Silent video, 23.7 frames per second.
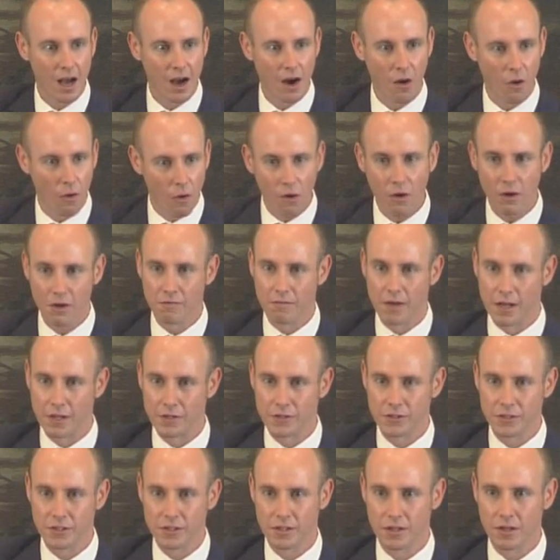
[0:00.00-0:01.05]
All of
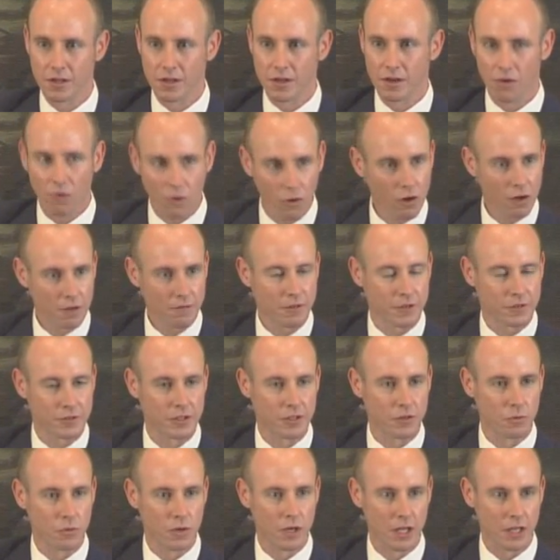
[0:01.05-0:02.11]
us in
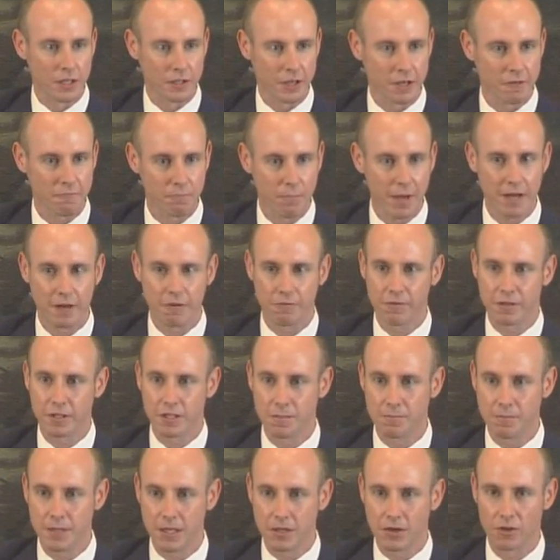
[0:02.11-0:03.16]
the world have
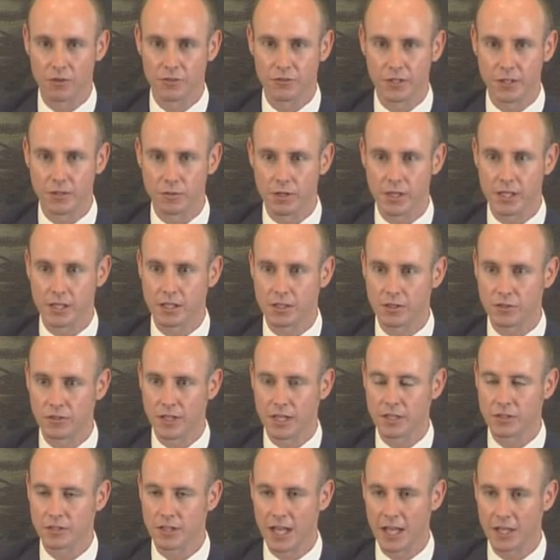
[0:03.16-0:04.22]
benefited because the United
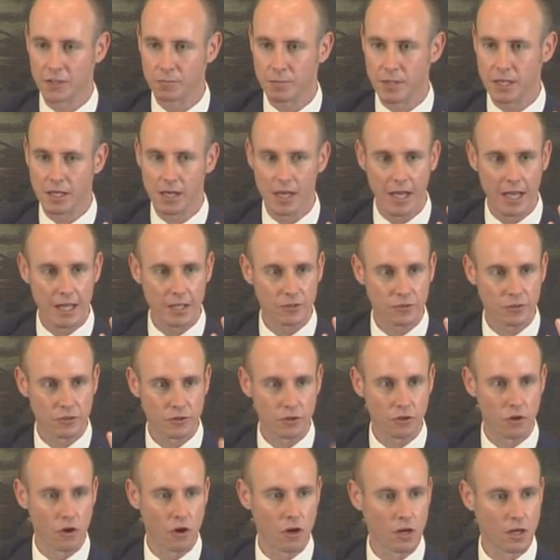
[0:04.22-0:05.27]
States has been a
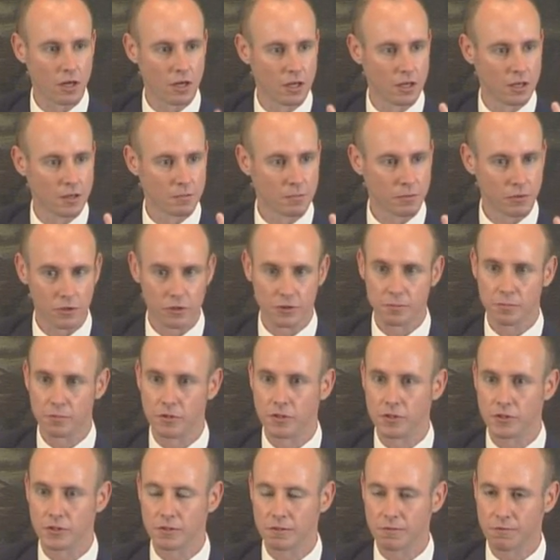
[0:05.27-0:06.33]
strong,
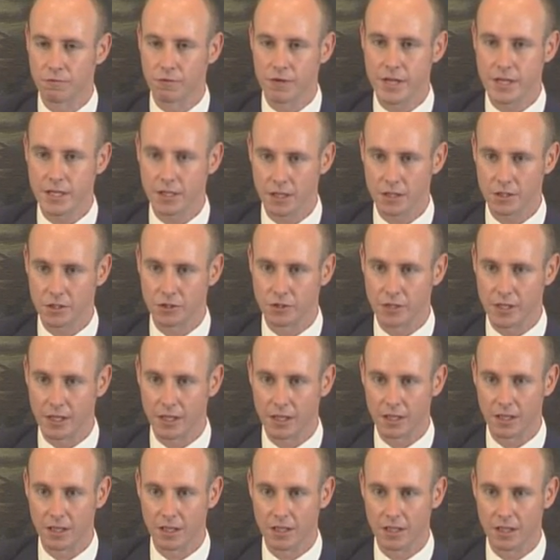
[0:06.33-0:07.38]
prosperous, free country.
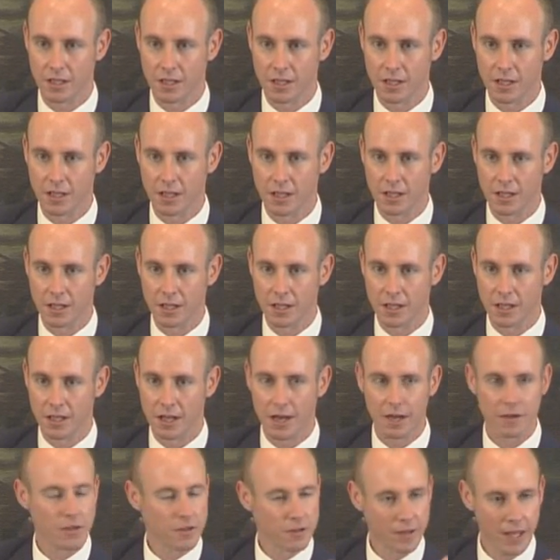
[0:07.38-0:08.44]

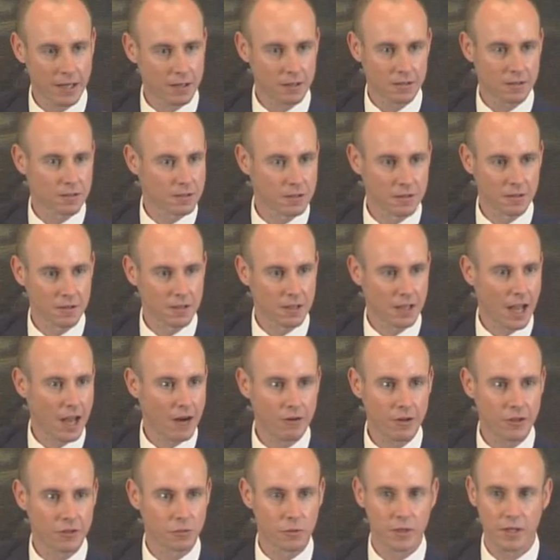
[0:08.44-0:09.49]
And yet that
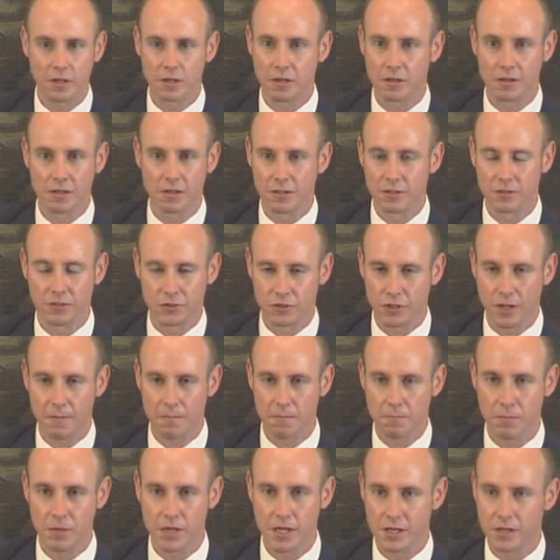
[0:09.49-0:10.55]
carries with it
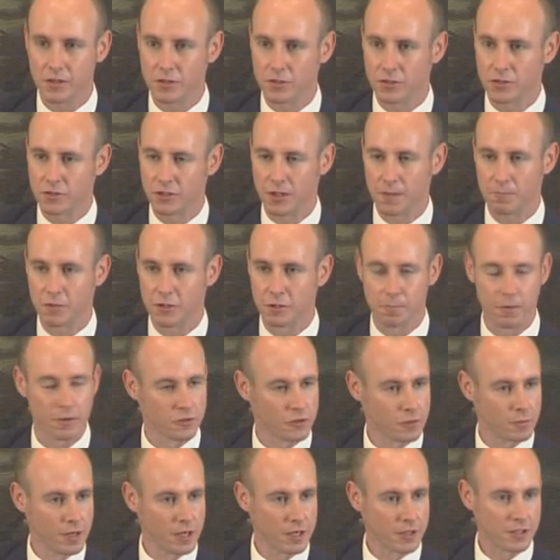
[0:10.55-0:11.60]
some burdens and some
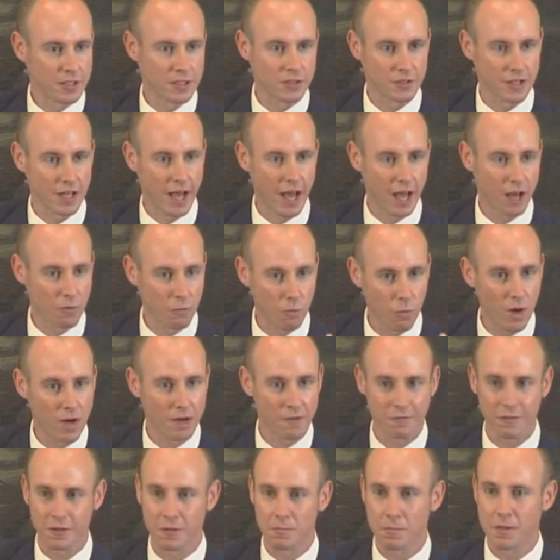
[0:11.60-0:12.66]
responsibilities. And one
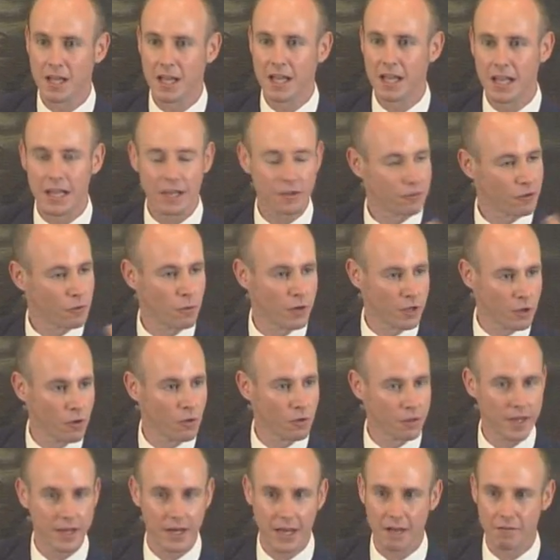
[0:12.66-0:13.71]
of them is that we all
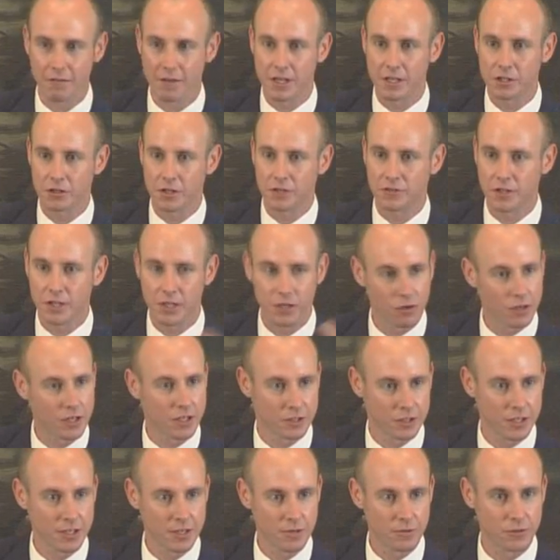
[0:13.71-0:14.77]
then have an interest in your
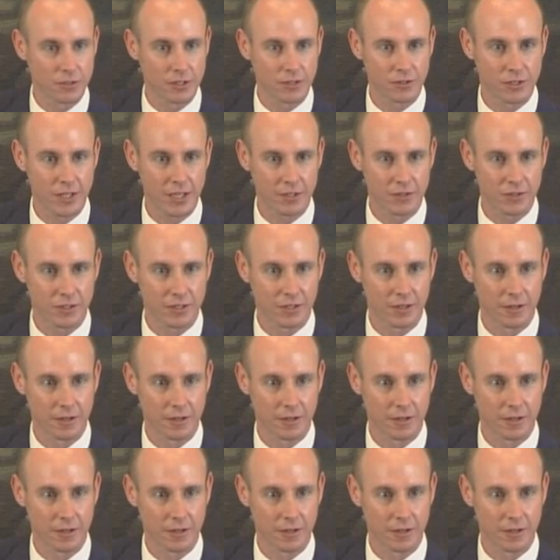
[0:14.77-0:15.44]
continued success.